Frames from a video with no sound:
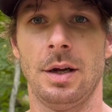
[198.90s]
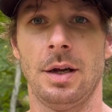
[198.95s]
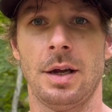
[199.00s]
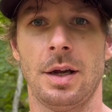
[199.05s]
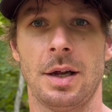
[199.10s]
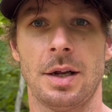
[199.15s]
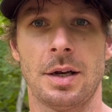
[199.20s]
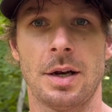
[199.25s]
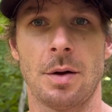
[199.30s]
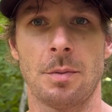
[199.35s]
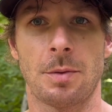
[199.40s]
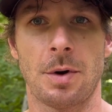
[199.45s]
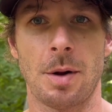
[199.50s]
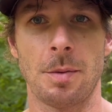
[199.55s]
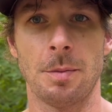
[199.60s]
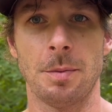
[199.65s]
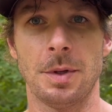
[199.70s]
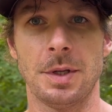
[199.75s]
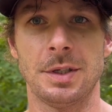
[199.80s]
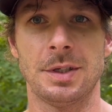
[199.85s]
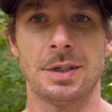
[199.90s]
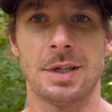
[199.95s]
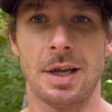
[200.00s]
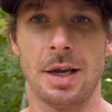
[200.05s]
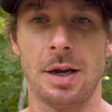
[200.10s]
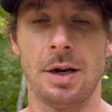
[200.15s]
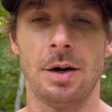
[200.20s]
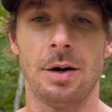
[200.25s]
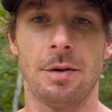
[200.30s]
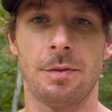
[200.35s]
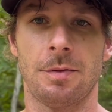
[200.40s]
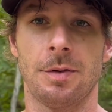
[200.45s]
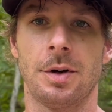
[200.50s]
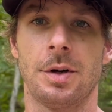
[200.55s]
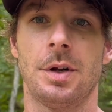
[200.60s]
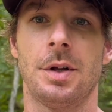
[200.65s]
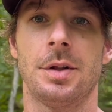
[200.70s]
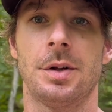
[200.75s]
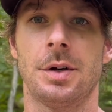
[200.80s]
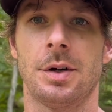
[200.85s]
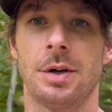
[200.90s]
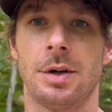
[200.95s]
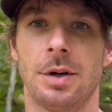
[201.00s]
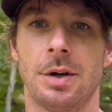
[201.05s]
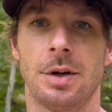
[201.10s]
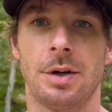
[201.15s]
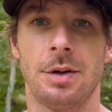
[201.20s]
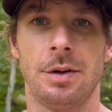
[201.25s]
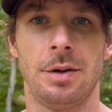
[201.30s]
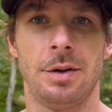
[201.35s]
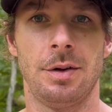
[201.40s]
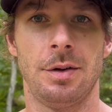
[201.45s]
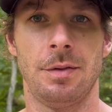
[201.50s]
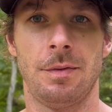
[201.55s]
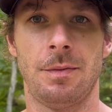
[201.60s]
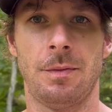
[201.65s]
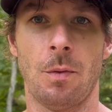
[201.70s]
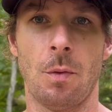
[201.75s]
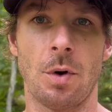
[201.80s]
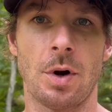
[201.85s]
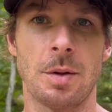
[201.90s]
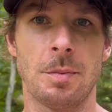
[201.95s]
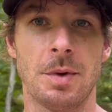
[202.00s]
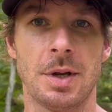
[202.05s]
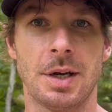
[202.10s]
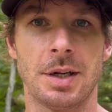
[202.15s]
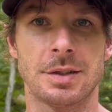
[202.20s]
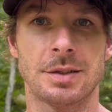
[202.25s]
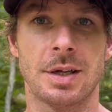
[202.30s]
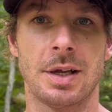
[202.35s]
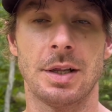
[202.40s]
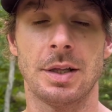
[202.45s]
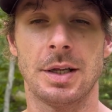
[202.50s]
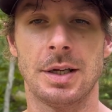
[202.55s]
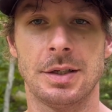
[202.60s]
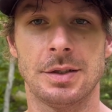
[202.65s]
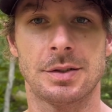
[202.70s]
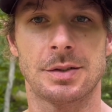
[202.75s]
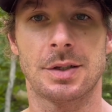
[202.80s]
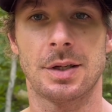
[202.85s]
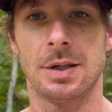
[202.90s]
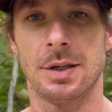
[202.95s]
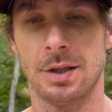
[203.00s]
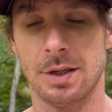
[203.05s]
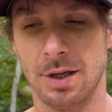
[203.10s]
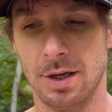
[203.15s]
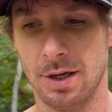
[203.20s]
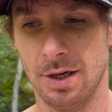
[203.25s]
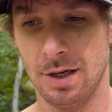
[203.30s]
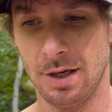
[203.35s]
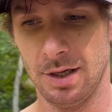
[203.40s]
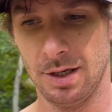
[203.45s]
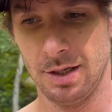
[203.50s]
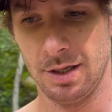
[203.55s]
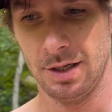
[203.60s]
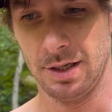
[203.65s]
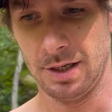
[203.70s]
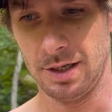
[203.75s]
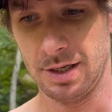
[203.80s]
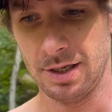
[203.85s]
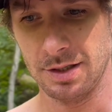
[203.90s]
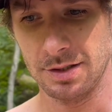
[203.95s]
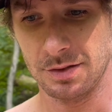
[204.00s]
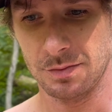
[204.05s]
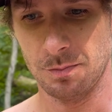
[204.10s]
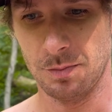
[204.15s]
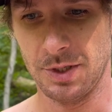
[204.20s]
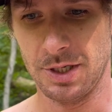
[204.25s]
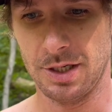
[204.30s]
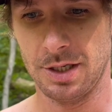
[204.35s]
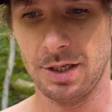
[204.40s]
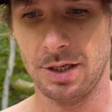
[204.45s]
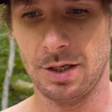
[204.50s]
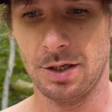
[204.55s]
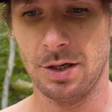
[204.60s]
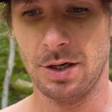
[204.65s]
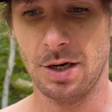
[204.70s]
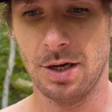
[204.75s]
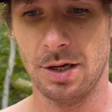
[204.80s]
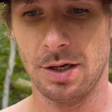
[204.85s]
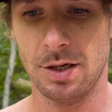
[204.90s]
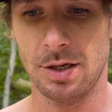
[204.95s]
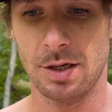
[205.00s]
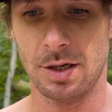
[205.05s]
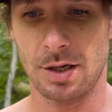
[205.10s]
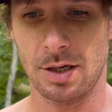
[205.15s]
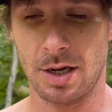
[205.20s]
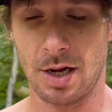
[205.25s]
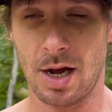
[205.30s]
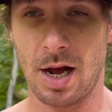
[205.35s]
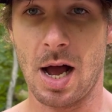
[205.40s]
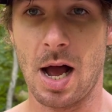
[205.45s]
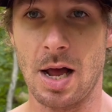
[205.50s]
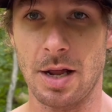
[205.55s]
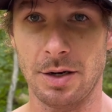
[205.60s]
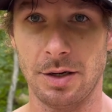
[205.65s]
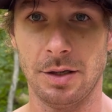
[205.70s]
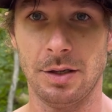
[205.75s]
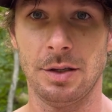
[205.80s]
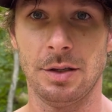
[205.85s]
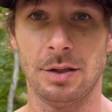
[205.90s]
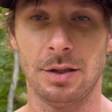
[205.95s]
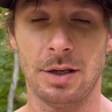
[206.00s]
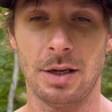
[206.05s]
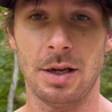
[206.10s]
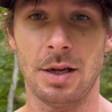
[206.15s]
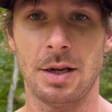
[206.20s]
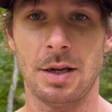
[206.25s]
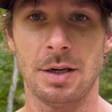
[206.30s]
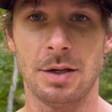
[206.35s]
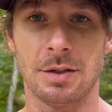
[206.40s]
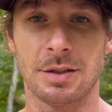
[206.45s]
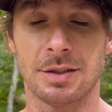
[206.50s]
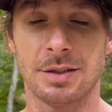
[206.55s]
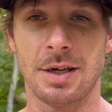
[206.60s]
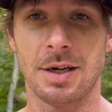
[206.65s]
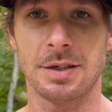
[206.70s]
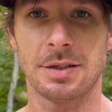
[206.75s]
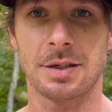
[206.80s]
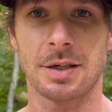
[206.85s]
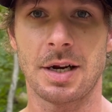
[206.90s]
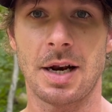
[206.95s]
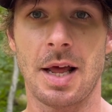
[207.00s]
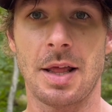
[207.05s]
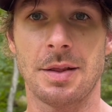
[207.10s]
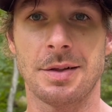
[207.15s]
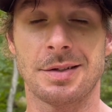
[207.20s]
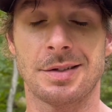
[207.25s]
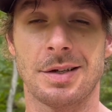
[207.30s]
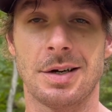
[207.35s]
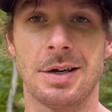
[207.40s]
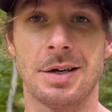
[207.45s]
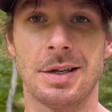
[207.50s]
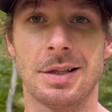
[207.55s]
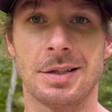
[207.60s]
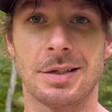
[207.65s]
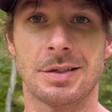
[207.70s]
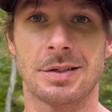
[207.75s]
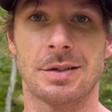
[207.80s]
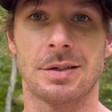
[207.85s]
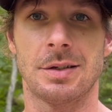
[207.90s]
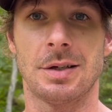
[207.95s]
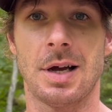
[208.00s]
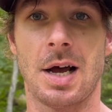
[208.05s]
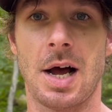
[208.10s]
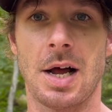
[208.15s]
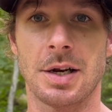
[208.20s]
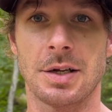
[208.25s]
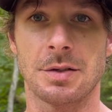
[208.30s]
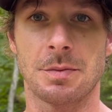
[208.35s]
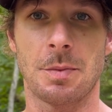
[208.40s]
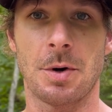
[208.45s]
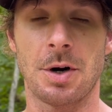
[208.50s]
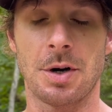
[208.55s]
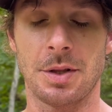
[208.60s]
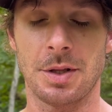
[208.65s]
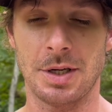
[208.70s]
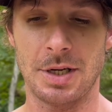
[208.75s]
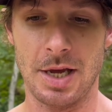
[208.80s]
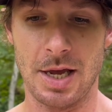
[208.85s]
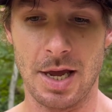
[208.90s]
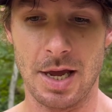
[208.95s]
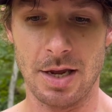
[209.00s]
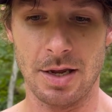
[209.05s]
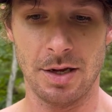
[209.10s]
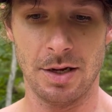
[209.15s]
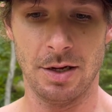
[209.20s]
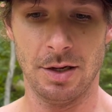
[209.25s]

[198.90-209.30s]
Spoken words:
and I'll probably stay here for another 40 minutes at least. It has been hot, and it's nice to get out of the sun in this hottest part of the day.